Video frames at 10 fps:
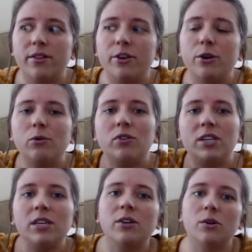you
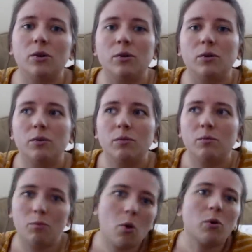still,
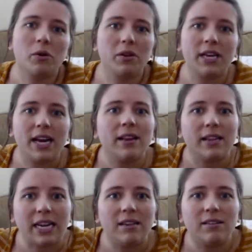morally at
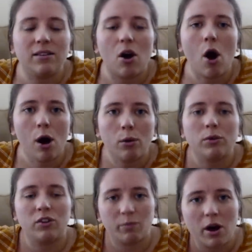least, are
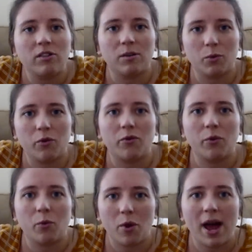responsible
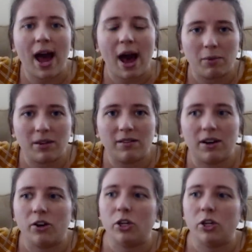for what happens there.